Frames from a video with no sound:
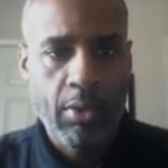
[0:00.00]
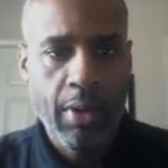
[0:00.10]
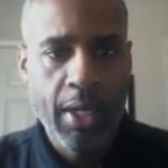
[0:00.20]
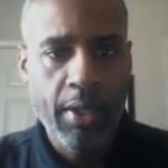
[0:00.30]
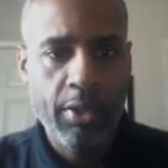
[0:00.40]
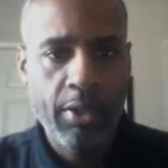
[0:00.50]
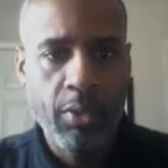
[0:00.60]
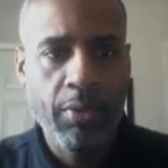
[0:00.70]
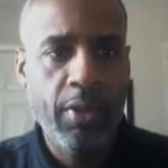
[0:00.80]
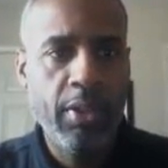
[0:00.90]
right here, the
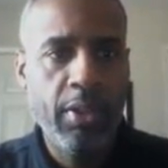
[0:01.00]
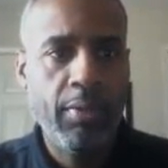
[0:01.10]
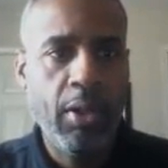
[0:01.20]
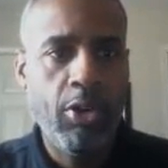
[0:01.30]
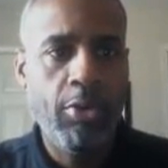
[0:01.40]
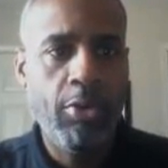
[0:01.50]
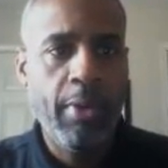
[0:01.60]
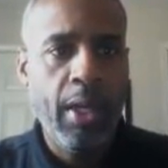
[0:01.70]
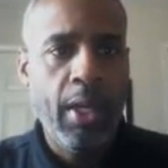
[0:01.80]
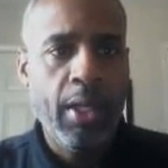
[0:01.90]
square footage of the home,
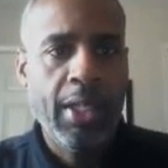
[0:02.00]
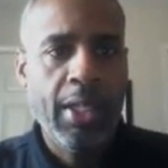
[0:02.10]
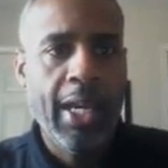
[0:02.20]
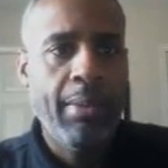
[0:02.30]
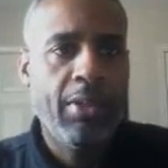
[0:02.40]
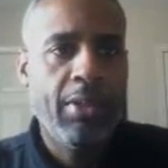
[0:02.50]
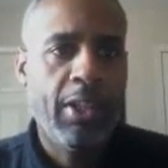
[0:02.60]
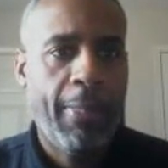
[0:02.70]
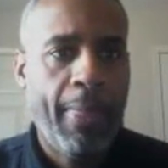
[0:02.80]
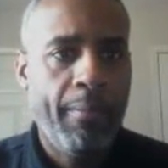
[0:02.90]
times
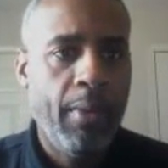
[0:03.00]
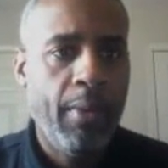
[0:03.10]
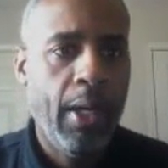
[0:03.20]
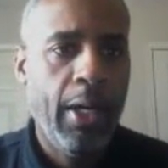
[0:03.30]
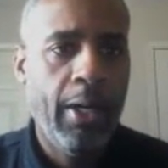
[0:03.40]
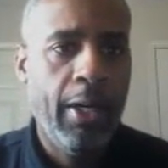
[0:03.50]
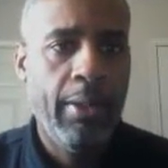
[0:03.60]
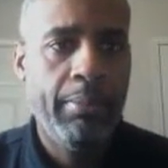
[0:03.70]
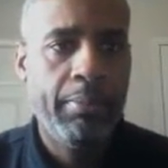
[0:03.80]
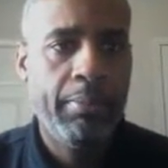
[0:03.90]

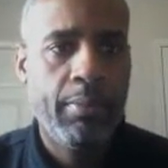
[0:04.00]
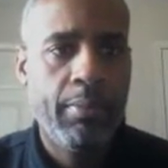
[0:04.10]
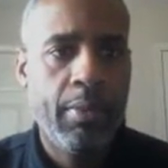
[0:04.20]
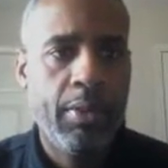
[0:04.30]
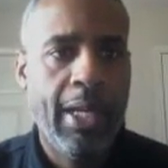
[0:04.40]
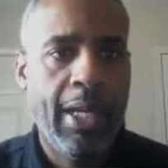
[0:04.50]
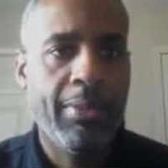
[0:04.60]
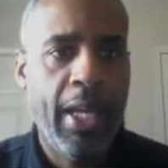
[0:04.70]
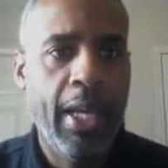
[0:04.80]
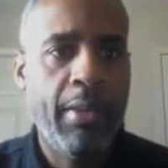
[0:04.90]

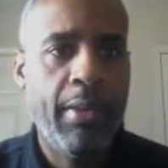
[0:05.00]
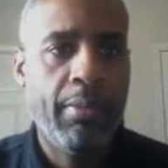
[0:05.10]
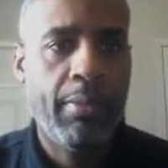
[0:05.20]
8